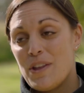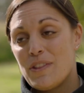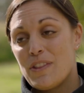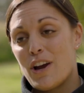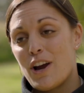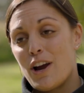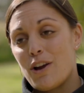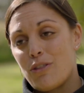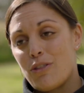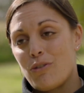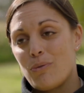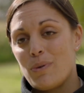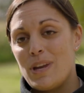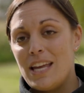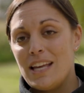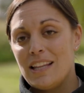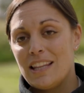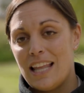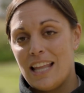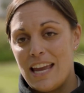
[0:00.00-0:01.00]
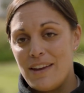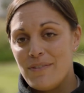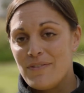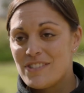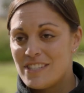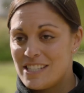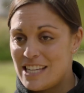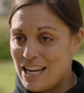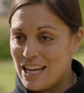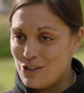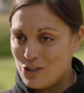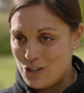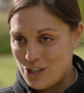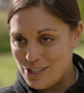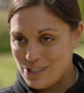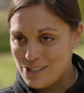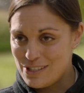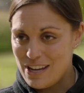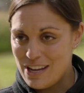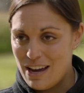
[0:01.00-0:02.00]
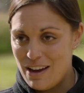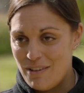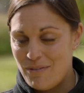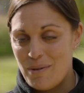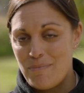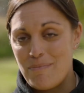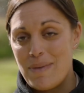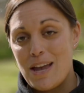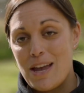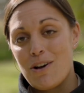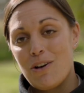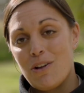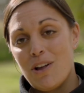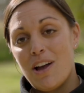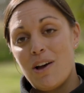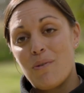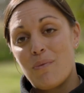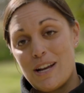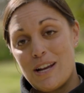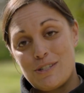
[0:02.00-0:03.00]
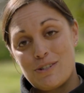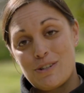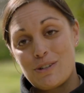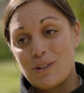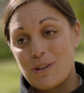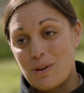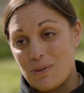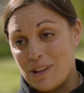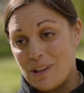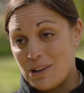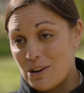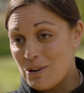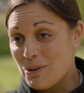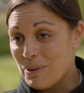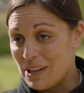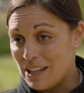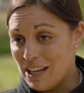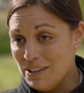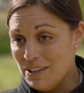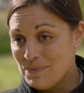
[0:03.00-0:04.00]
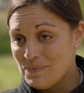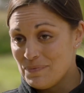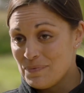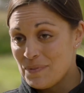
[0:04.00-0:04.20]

There are three life stages of a male western lowland gorilla.